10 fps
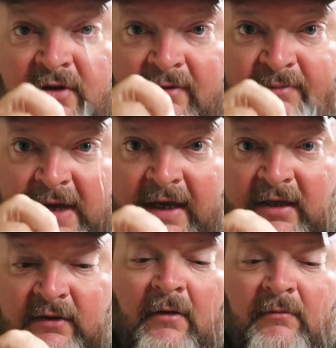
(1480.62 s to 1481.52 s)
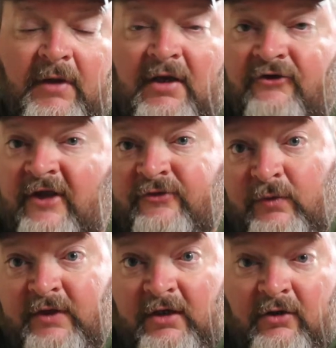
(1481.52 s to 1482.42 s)
the bait because that's
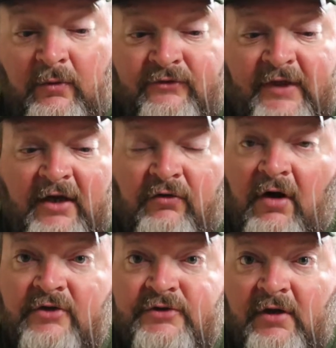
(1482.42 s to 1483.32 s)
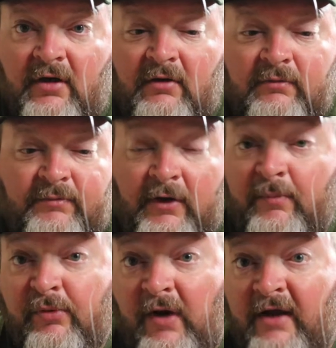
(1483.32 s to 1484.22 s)
what they do is they crush their their
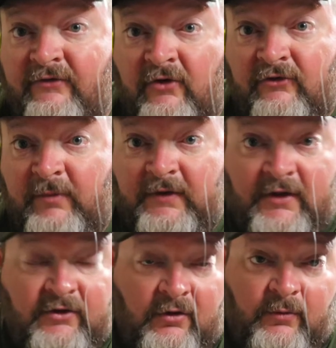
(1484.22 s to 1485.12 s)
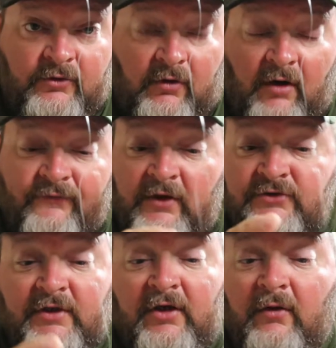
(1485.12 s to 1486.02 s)
prey so to speak they do it with
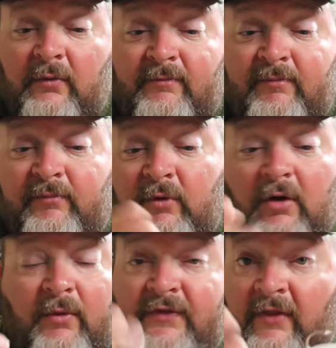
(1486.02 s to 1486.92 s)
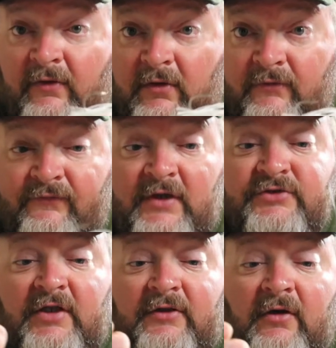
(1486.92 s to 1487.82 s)
crawfish they do it with you know with other little
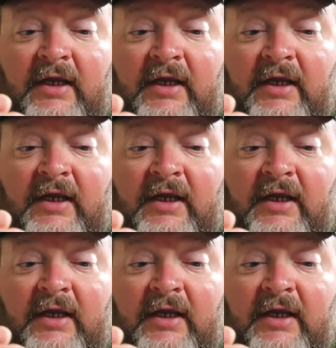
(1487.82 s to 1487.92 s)
fish that they're